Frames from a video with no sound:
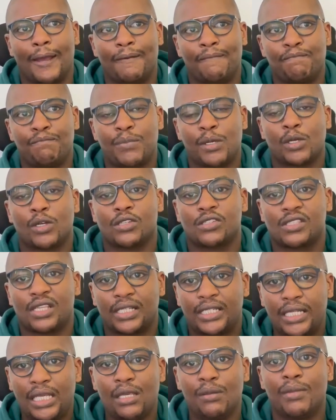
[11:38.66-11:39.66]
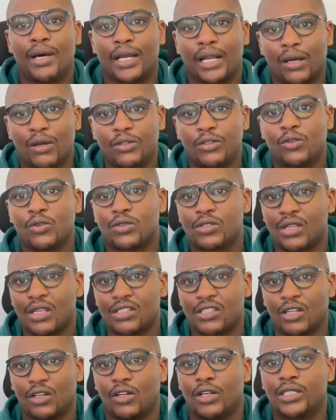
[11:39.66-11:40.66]
because the team around you says a
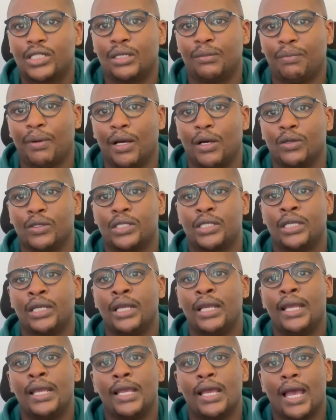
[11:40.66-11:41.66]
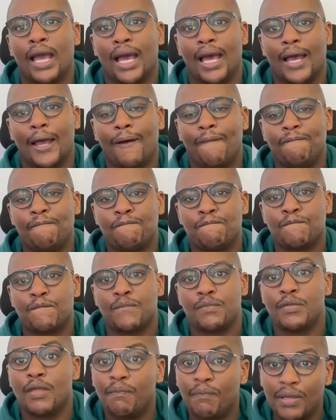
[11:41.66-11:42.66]
lot about
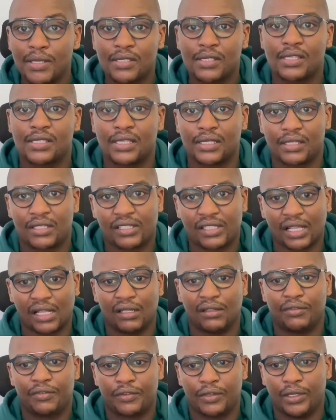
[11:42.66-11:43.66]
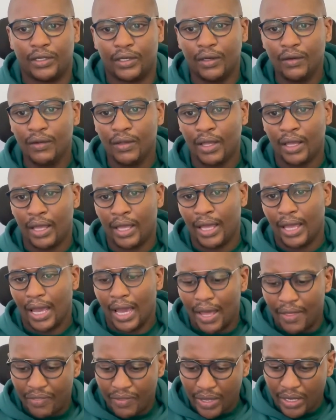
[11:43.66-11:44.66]
the business itself,
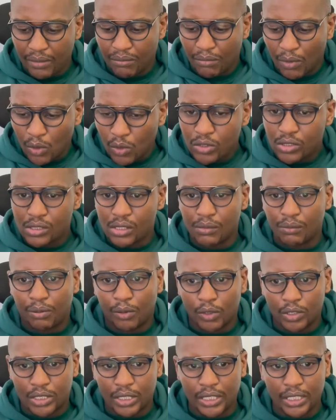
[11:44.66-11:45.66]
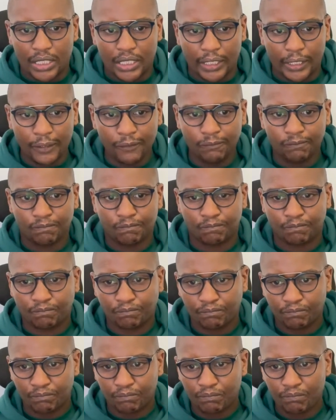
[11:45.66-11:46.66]
And then most importantly,
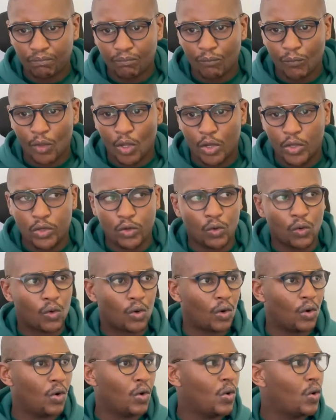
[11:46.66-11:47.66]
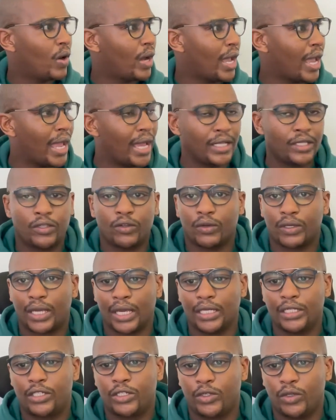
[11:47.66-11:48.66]
you go and you
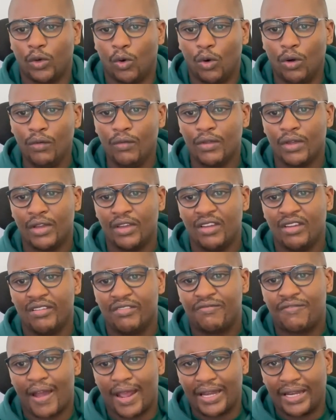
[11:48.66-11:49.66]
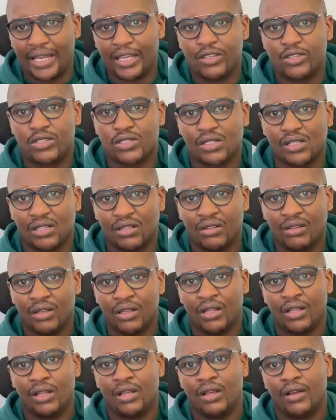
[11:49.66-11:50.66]
get your financial
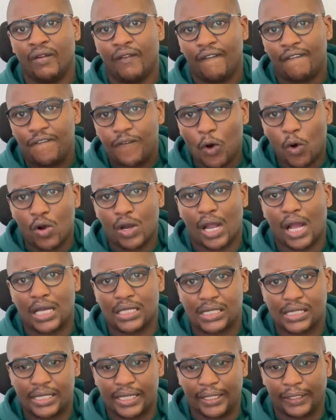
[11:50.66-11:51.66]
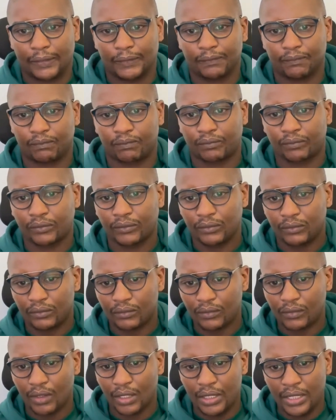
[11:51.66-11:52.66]
forecasting.
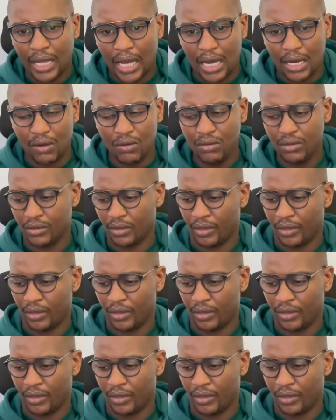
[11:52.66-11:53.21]
Now,